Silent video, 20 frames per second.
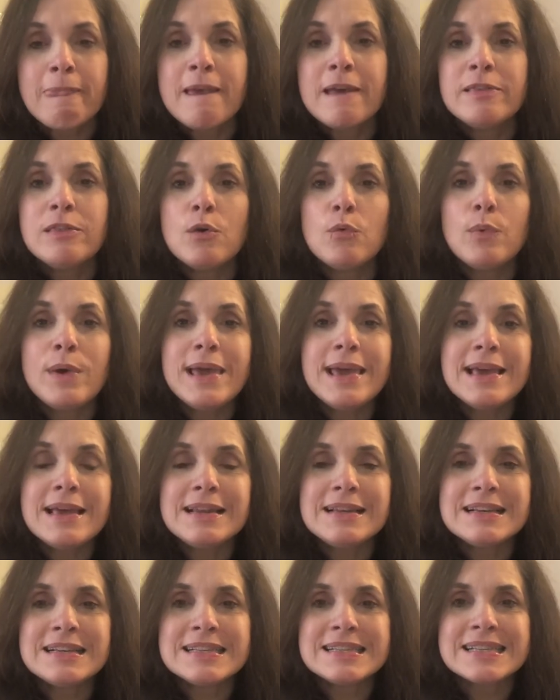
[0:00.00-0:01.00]
that we get
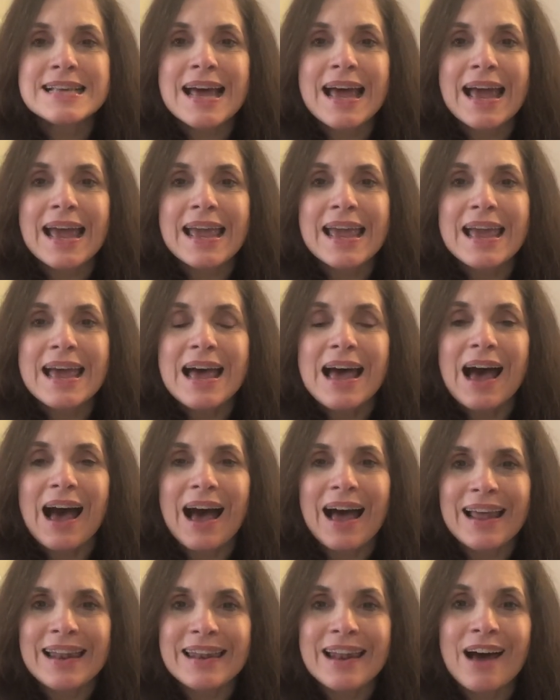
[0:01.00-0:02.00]
to say
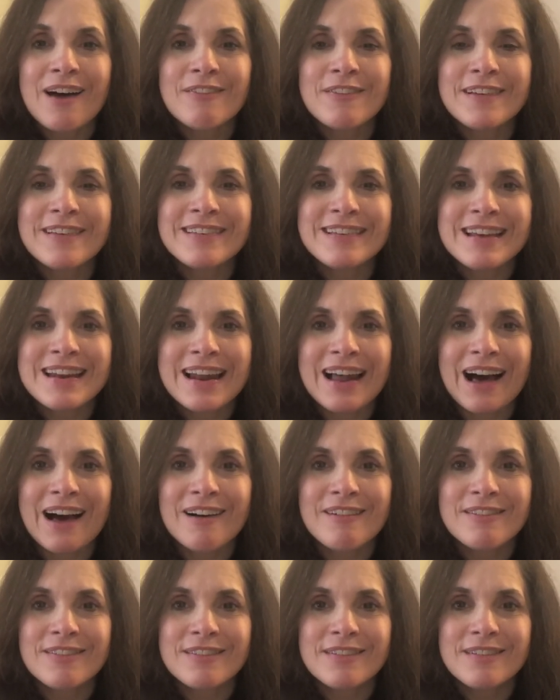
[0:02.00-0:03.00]
enough is enough,
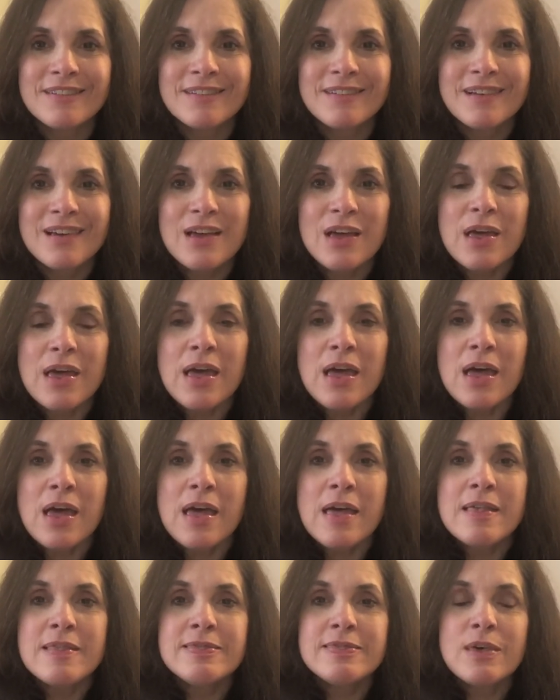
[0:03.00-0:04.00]

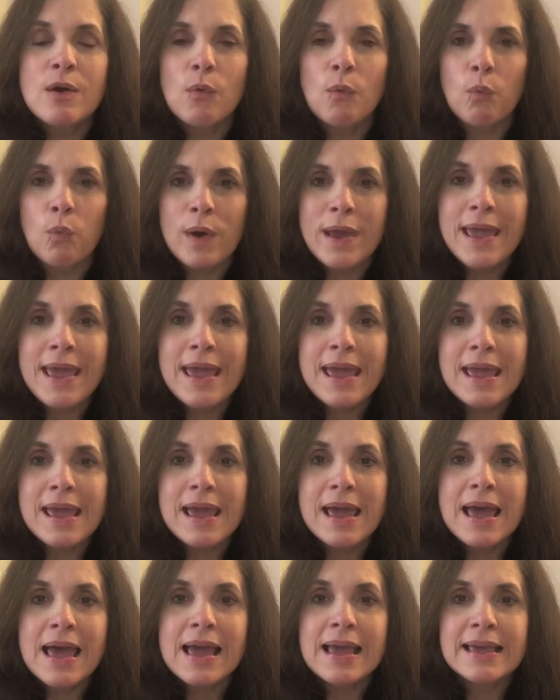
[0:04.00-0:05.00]
that we
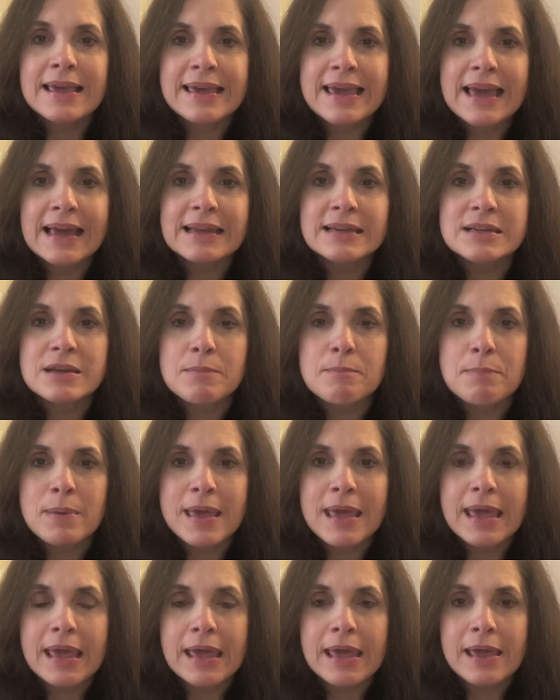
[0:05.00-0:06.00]
get to
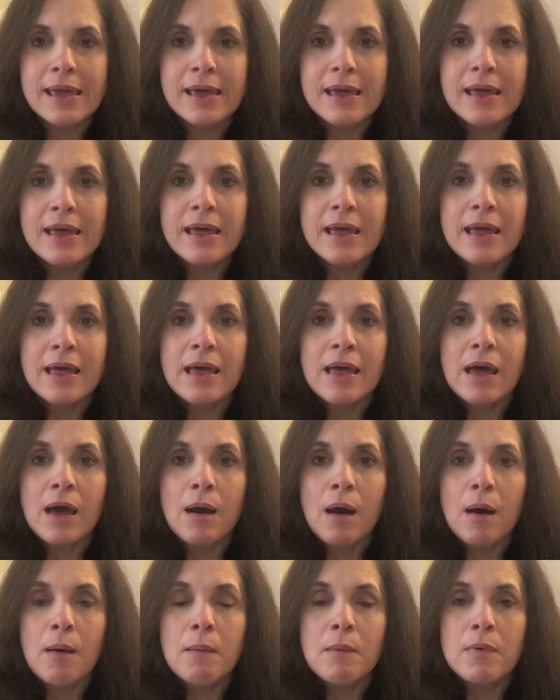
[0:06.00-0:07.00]
be
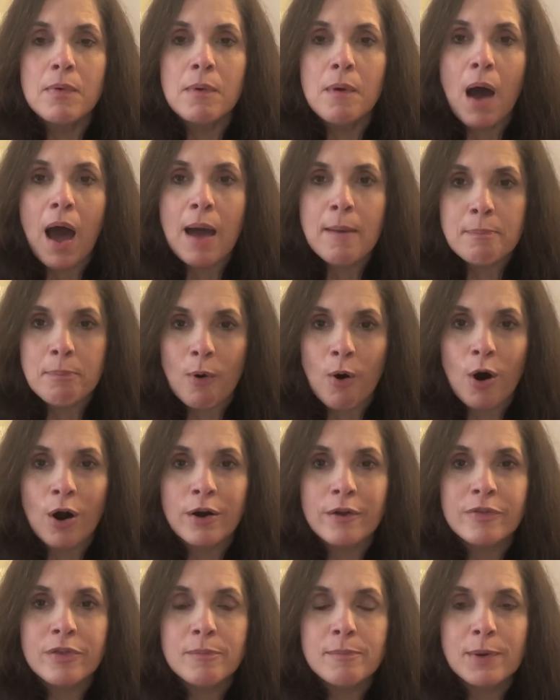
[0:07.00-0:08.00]
a part
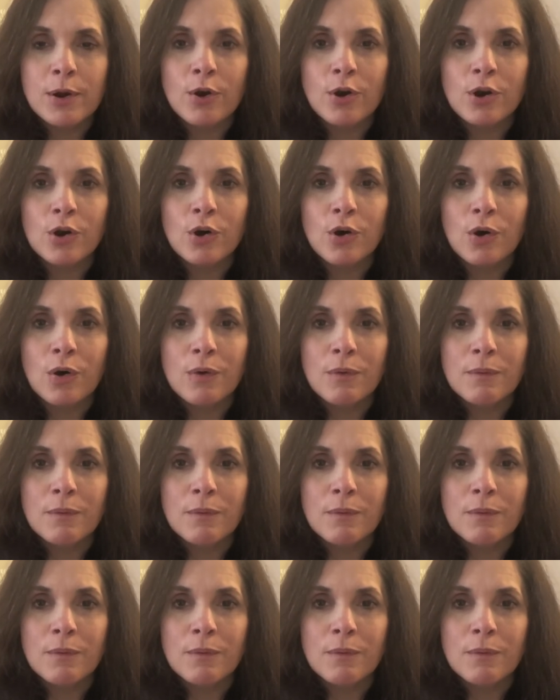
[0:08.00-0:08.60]
of the miracle.